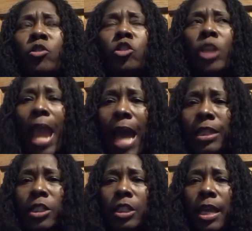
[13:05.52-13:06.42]

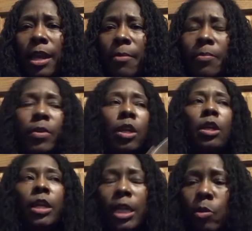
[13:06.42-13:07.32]
challenged him
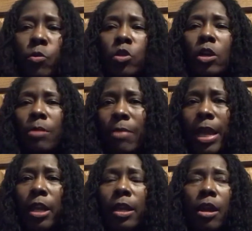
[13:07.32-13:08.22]
he was going to
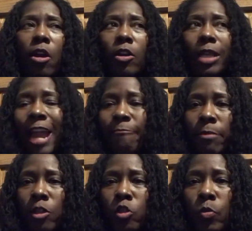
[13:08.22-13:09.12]
make her life
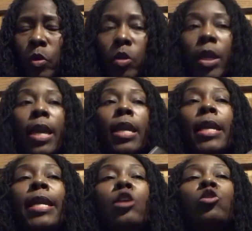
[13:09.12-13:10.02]
miserable.
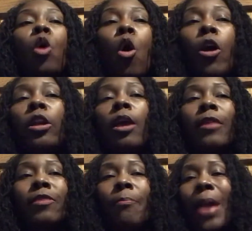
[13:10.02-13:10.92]
He's on
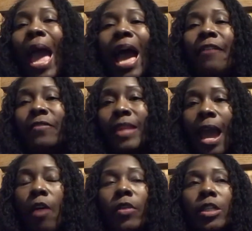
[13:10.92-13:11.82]
the path
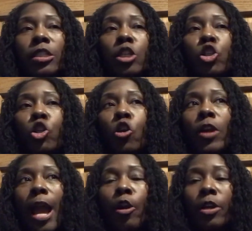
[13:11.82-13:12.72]
now that since you're
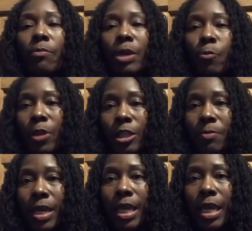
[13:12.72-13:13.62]
not going to be with
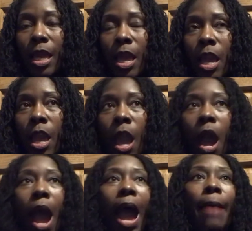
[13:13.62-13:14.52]
me,
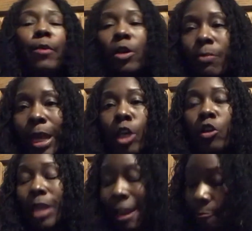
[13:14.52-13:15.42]
I'm going to make your
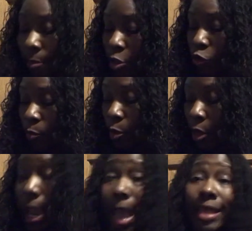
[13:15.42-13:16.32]
life
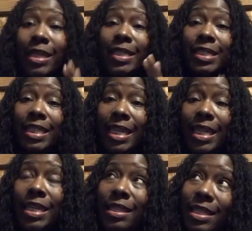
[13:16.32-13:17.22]
miserable. And the
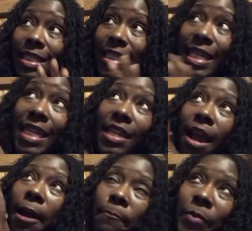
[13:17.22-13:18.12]
see the scene
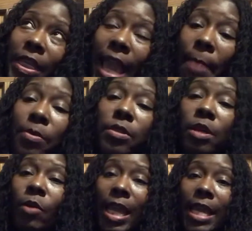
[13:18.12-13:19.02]
um, the
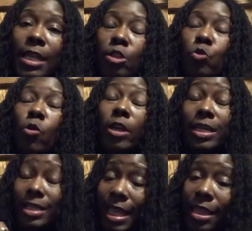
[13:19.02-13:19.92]
episode ends where
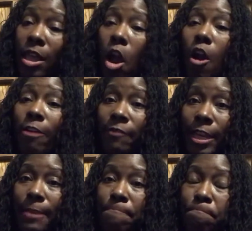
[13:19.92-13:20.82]
he's in the
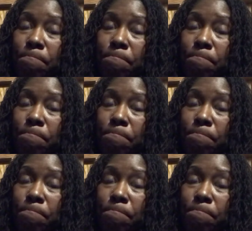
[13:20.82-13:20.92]
RV